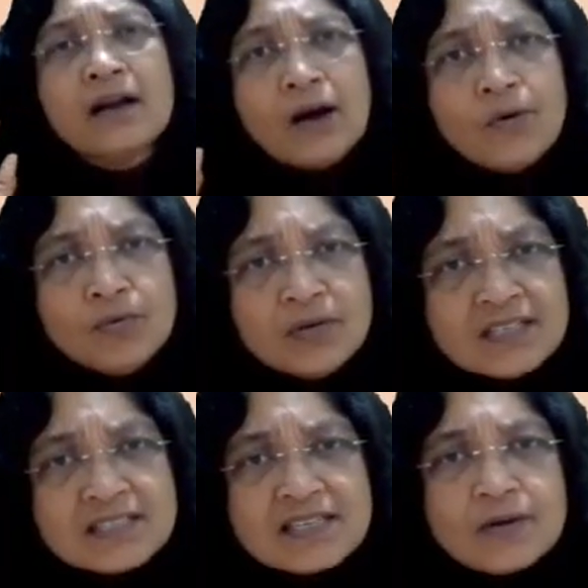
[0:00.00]
around
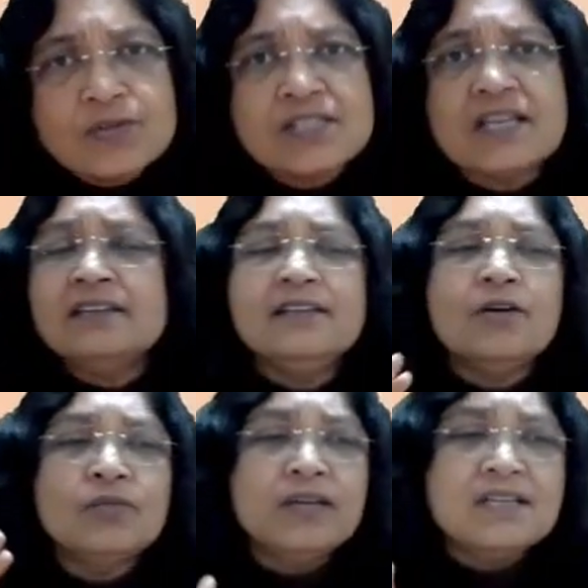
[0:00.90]
us outside the
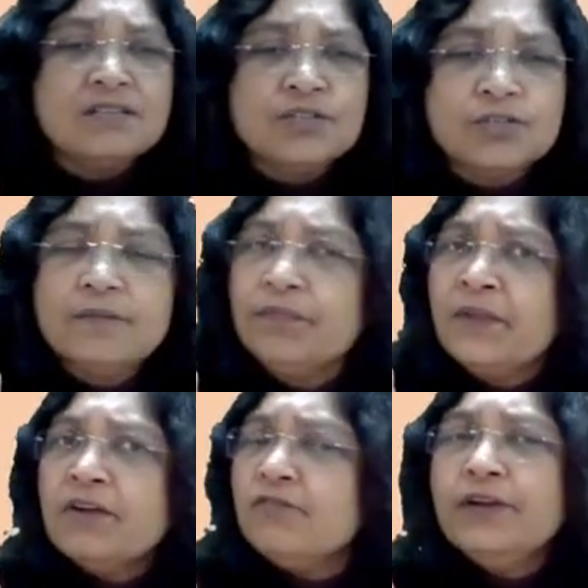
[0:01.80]
organization,
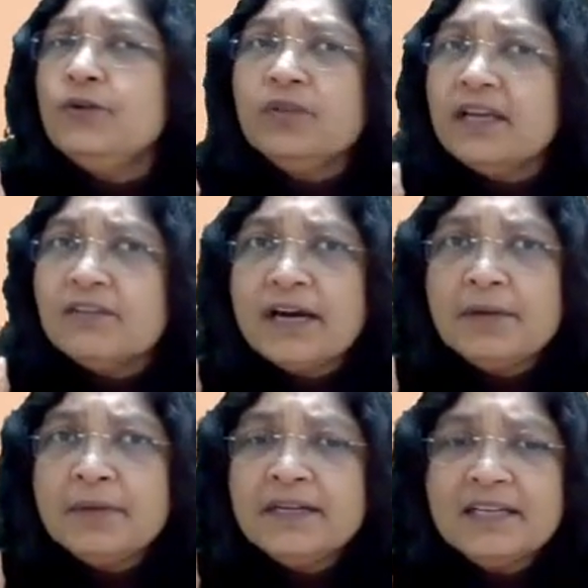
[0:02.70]
we do the
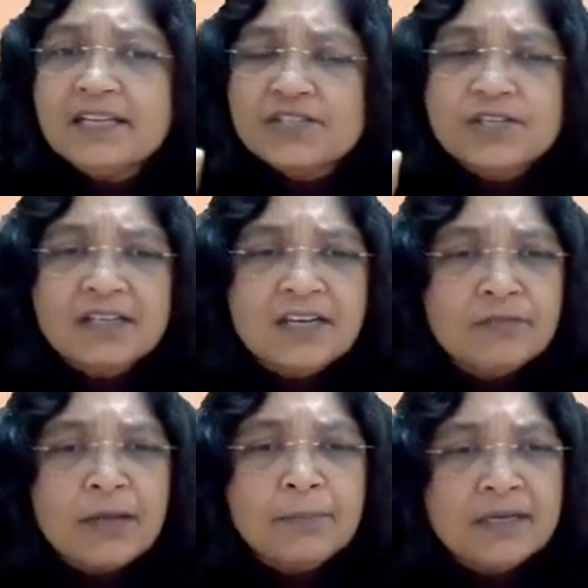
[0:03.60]
environmental, external
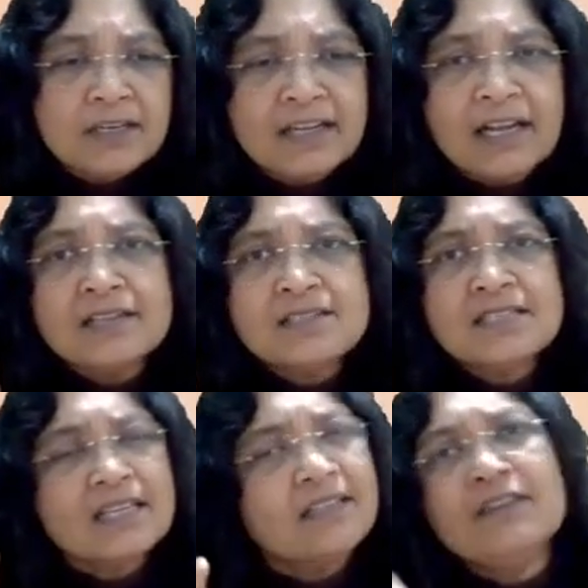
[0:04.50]
environmental
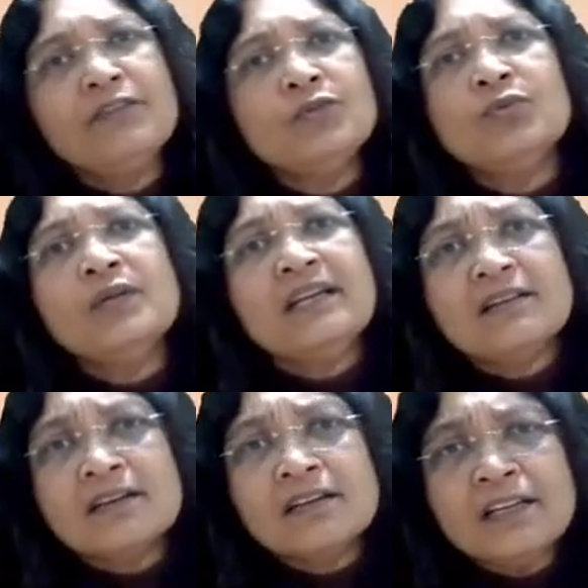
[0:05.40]
analysis, and then we do the
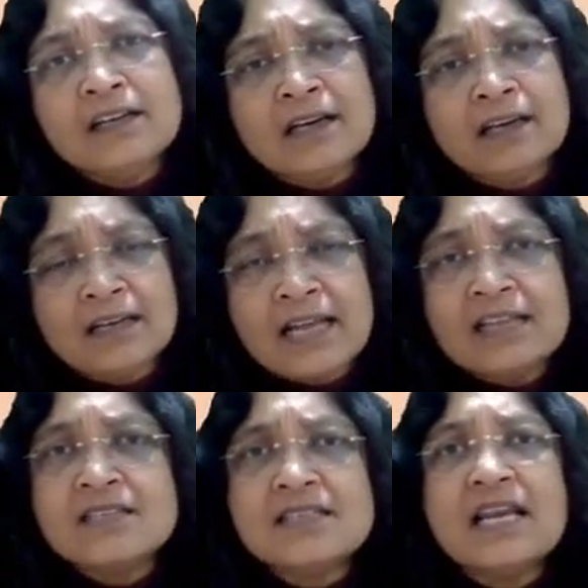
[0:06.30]
internal
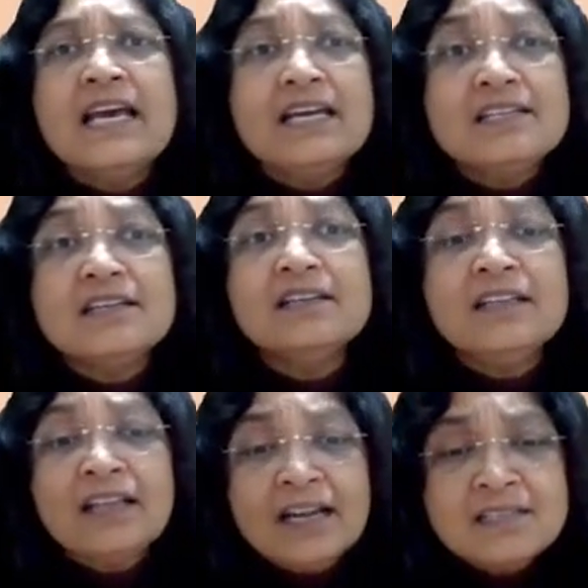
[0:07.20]
analysis.
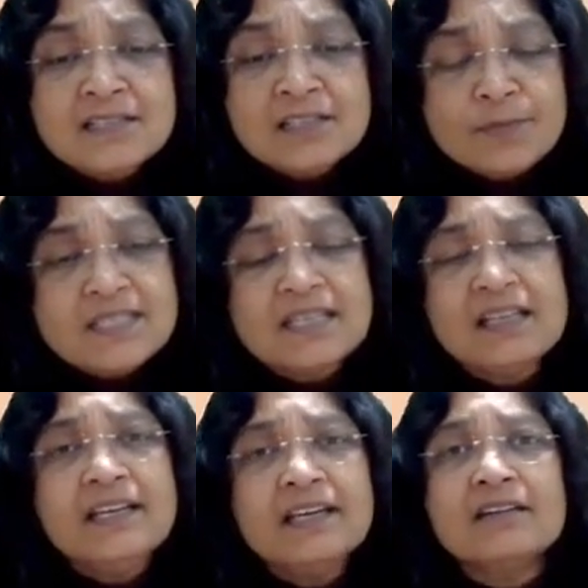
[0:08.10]
Internal analysis is
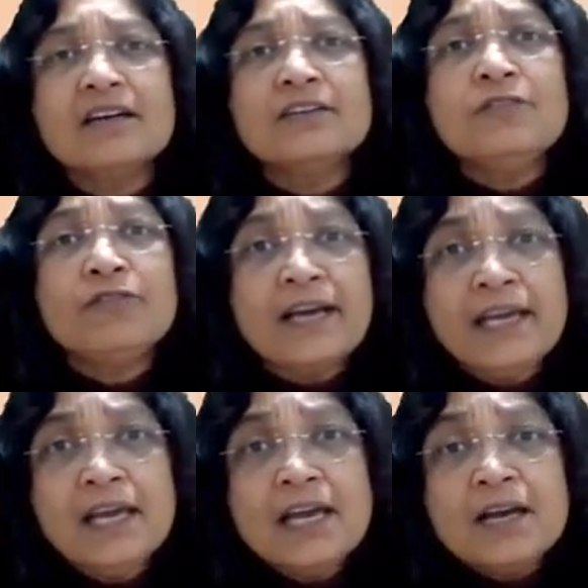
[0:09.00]
basically conducted,
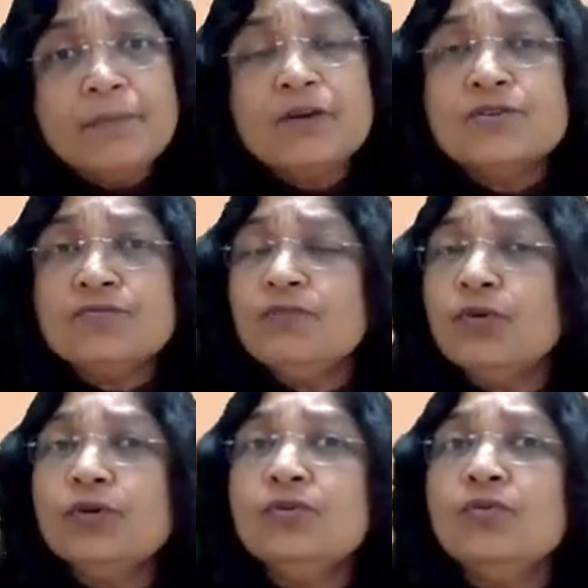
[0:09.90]
why? Because we
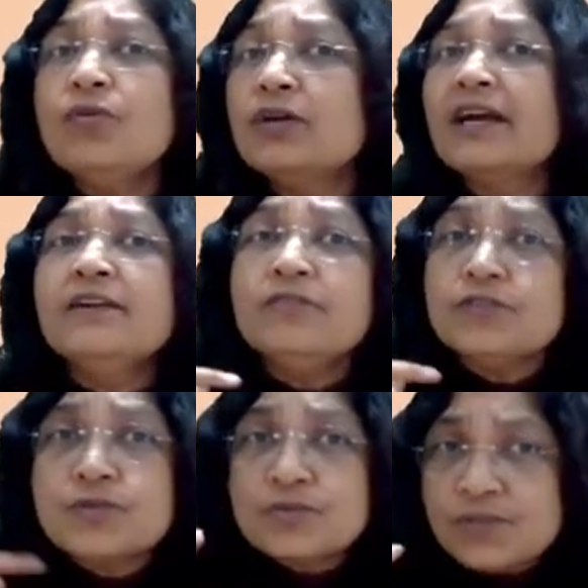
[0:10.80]
want to know what kind of
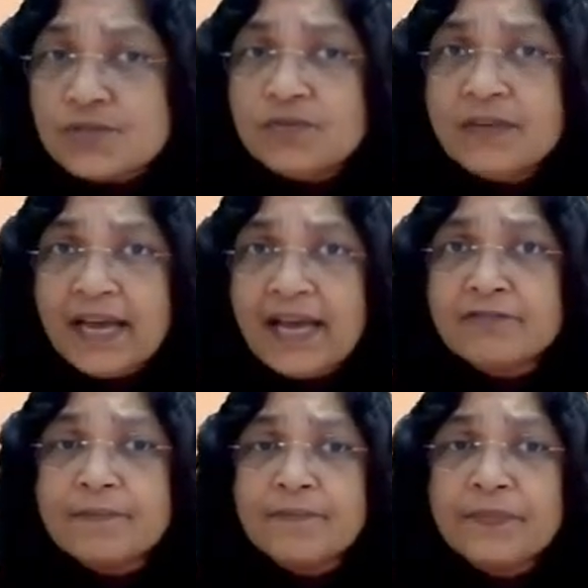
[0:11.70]
resources do we
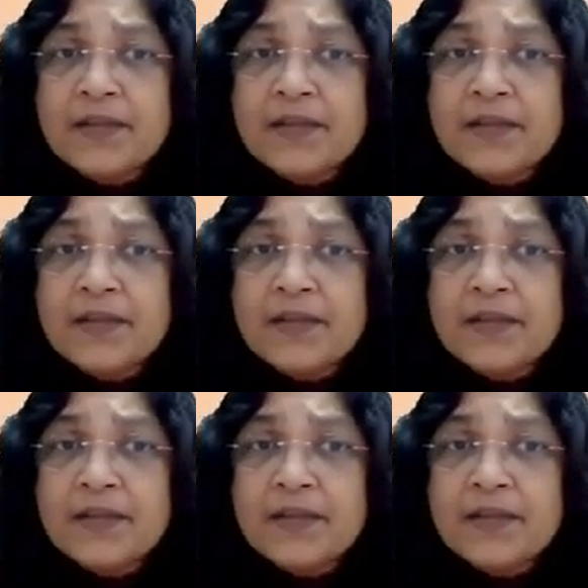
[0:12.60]
have,